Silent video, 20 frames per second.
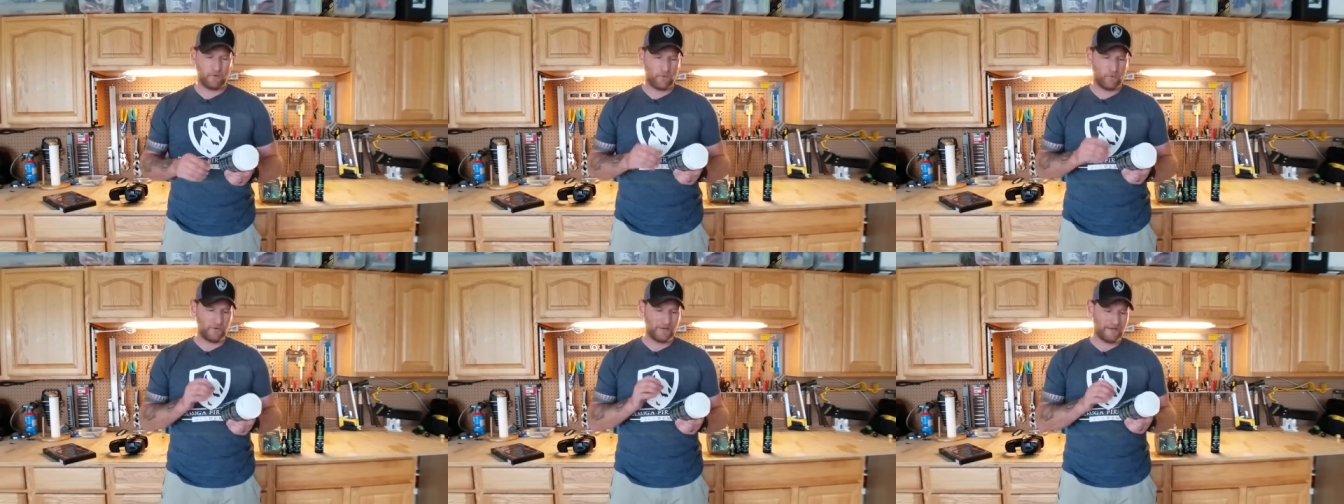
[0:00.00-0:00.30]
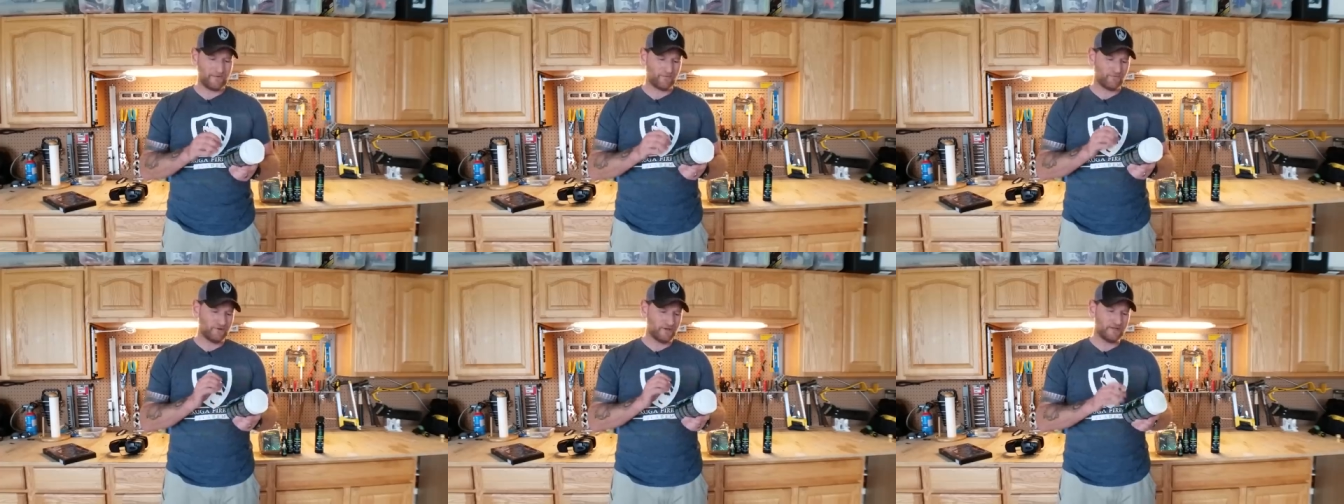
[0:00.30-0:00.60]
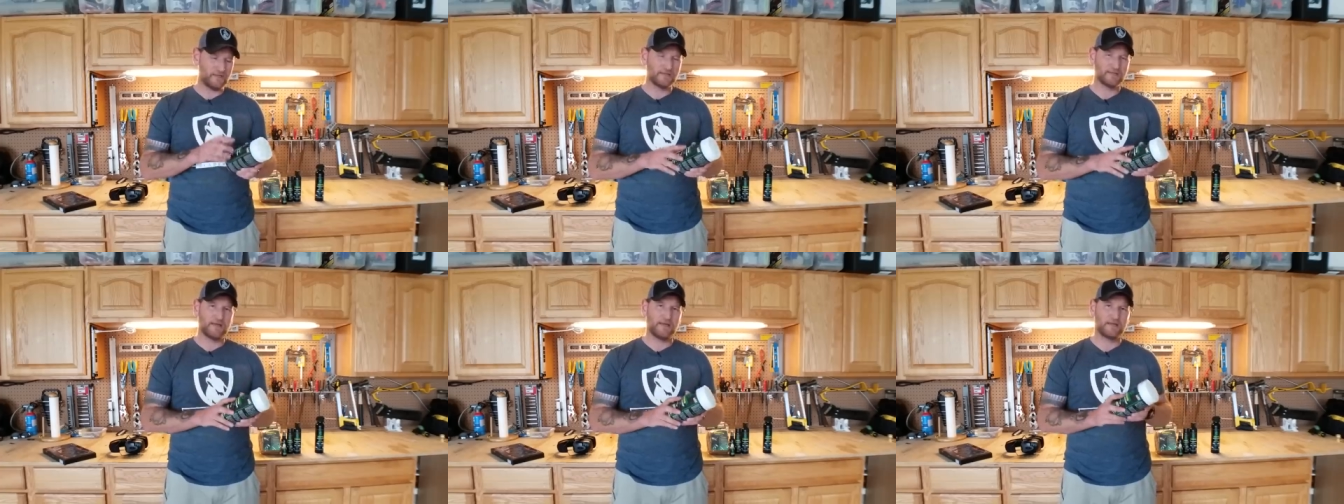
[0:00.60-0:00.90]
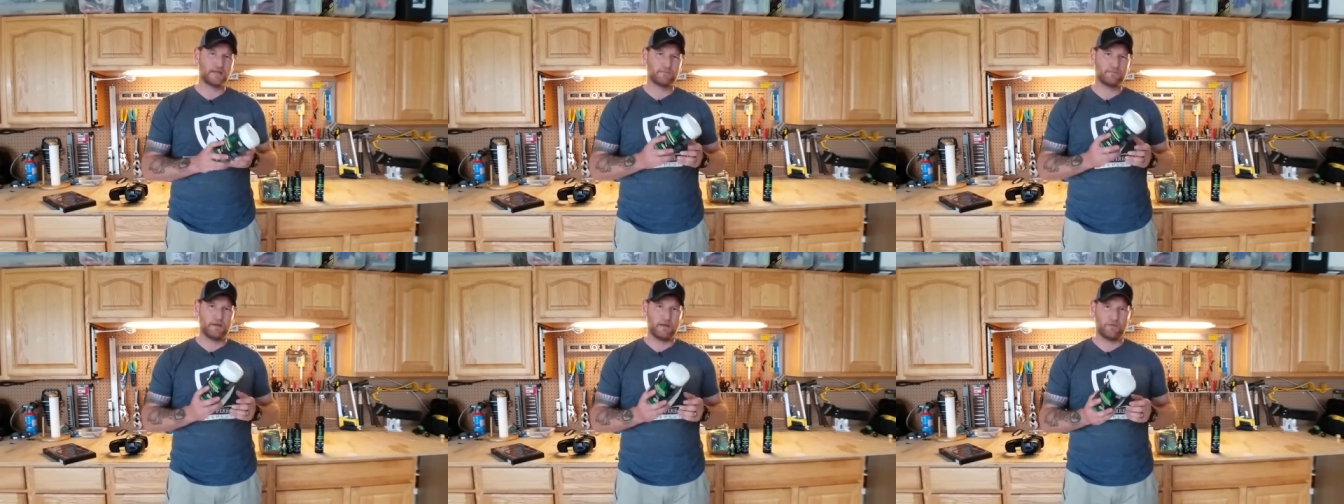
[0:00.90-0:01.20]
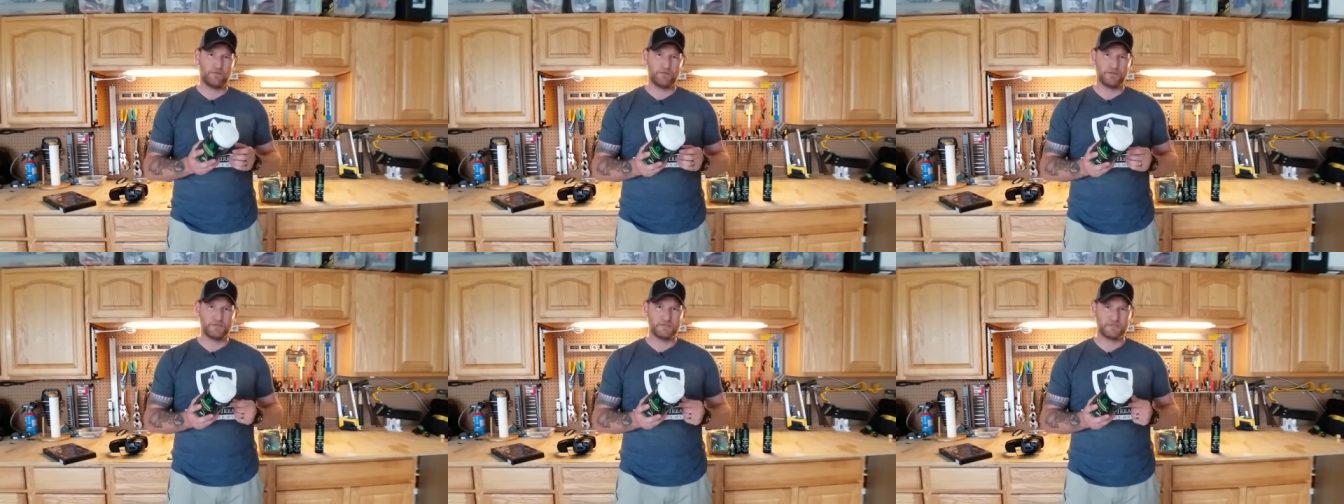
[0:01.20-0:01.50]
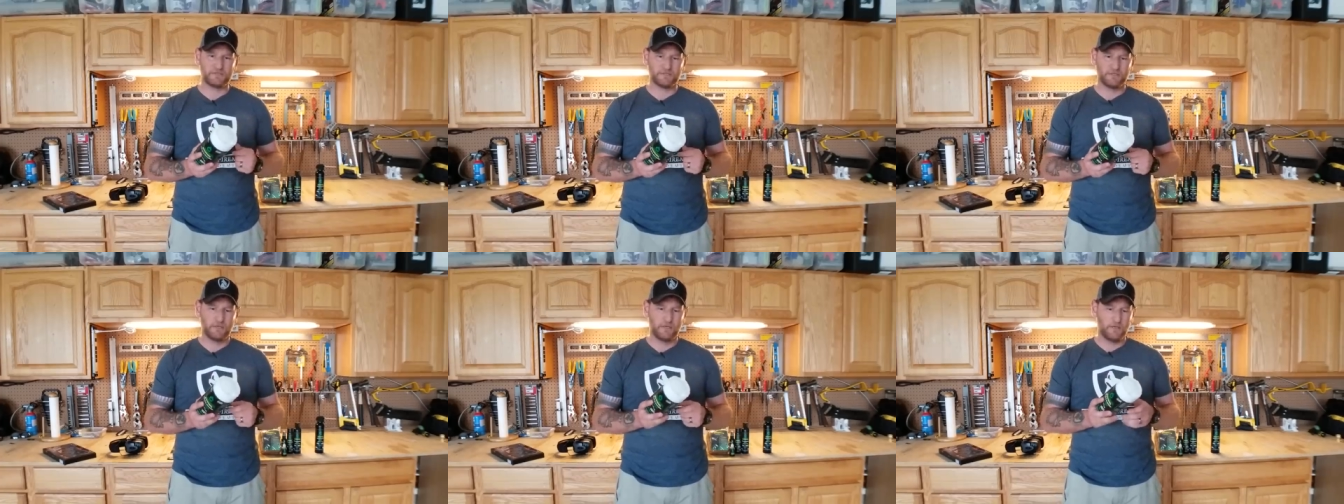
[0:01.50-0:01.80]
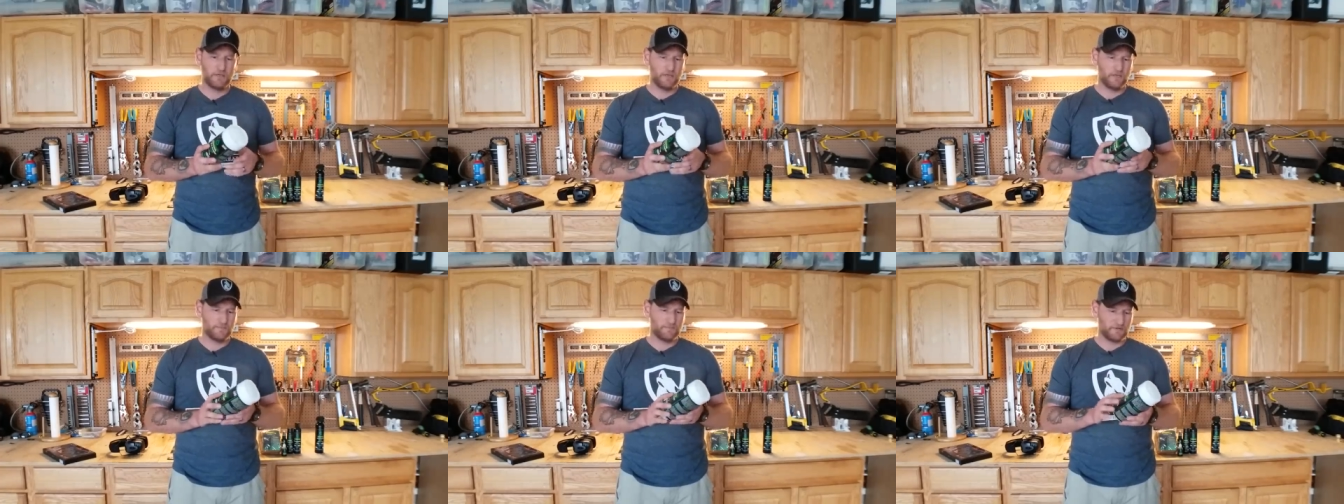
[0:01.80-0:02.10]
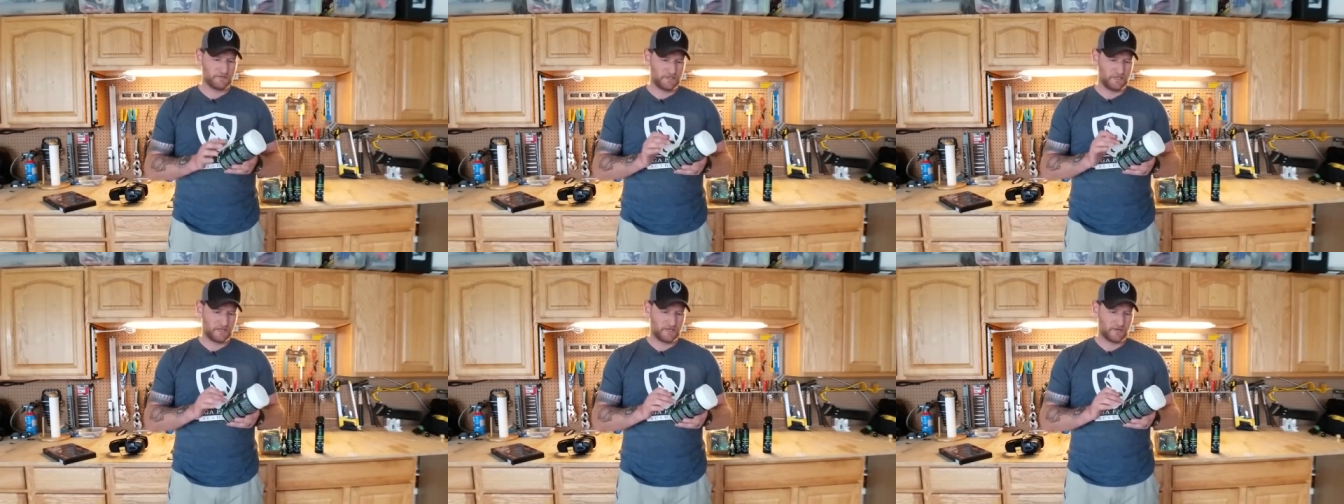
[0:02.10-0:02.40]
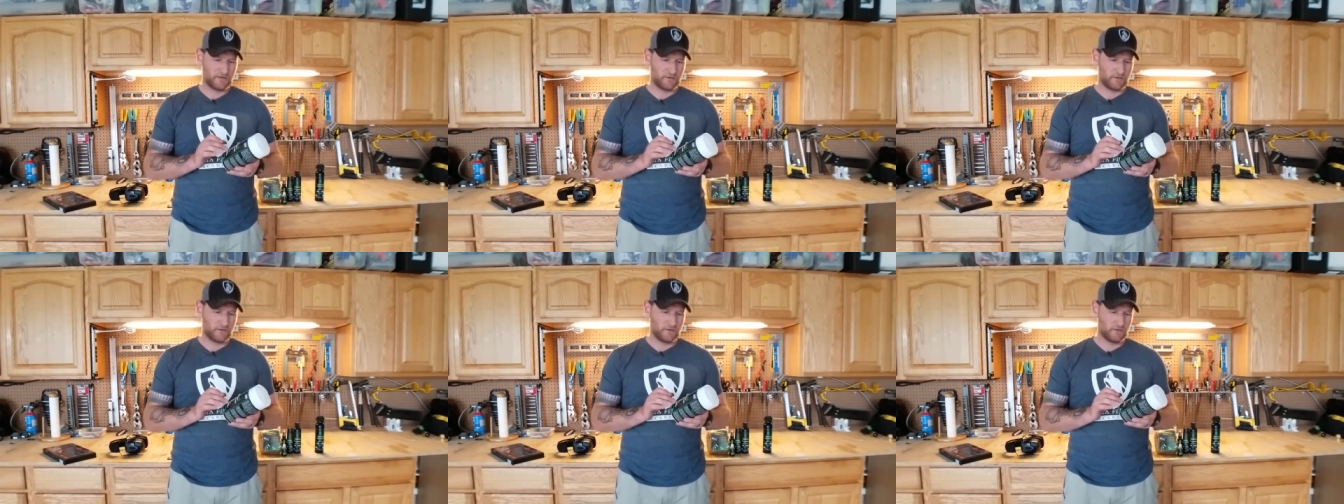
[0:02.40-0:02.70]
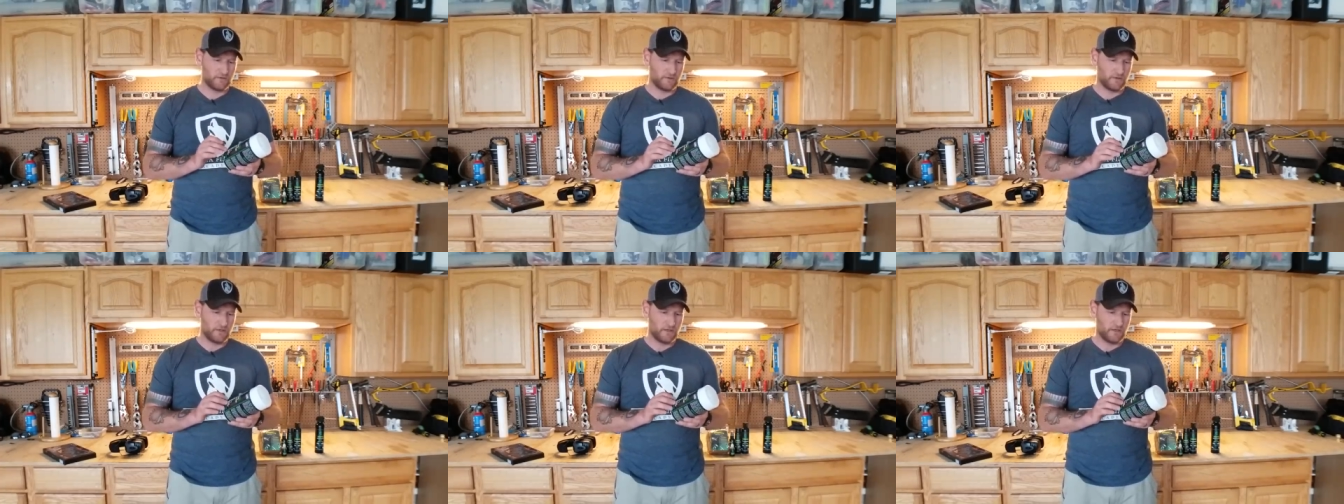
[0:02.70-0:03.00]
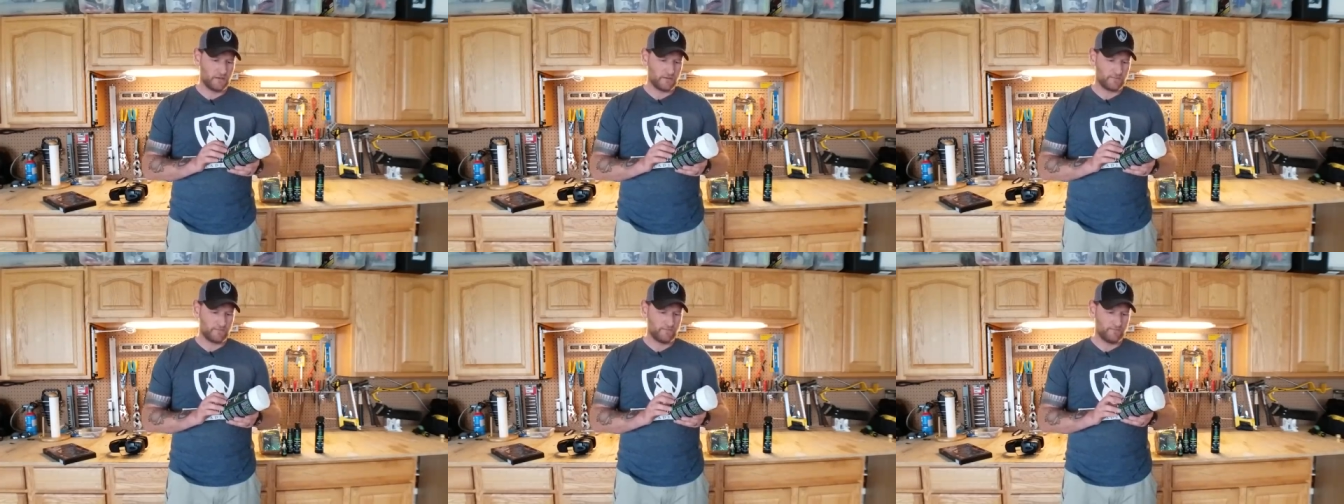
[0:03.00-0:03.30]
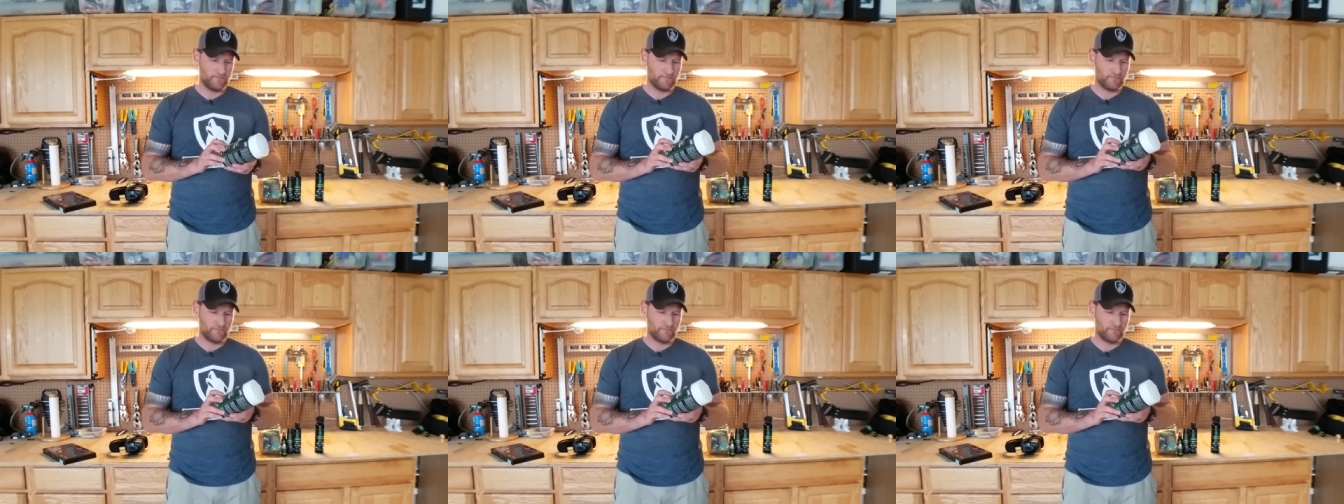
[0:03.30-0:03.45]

but what I really like about this particular uh,